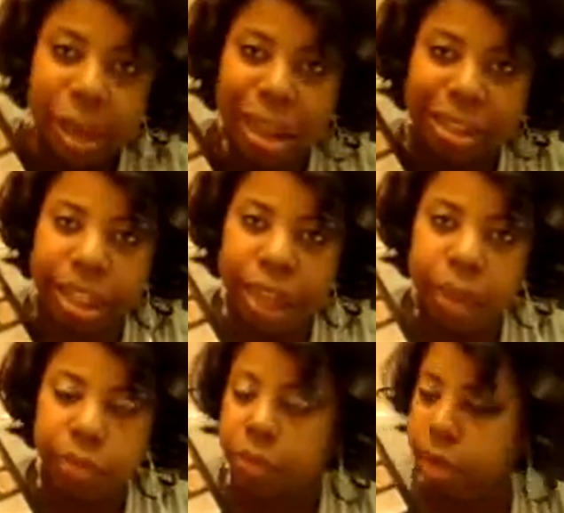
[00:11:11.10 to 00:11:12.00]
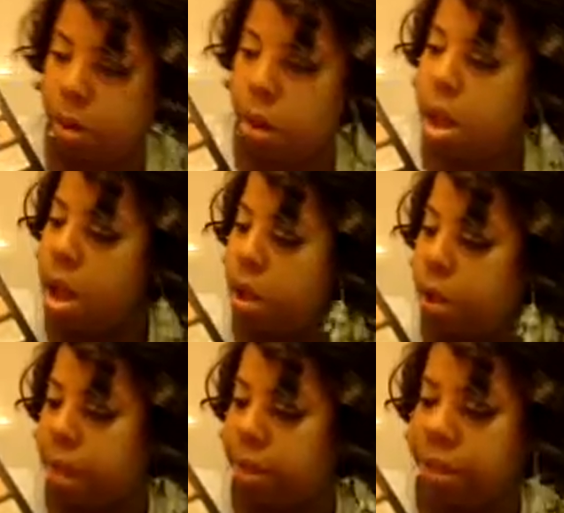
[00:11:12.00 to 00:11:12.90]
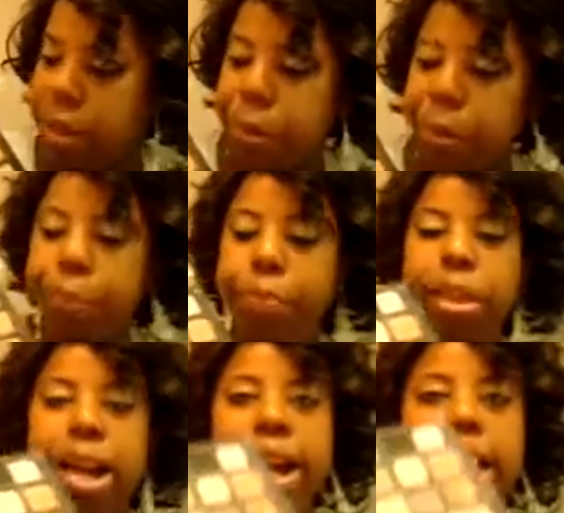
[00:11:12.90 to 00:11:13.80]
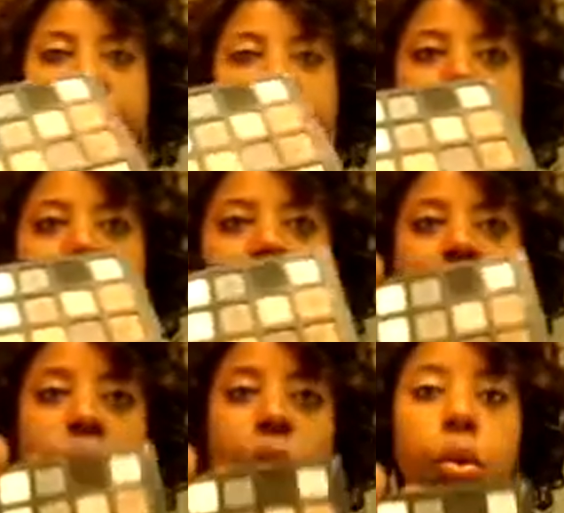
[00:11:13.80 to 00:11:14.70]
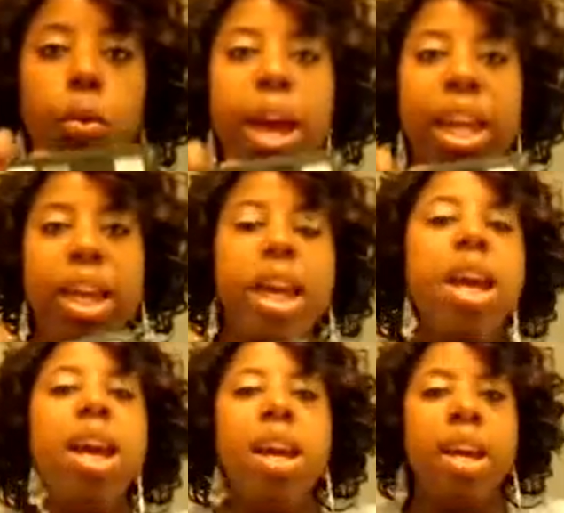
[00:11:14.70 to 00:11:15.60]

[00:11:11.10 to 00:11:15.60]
that's how I say it. You know. Okay, so I got this palette, the neutral palette,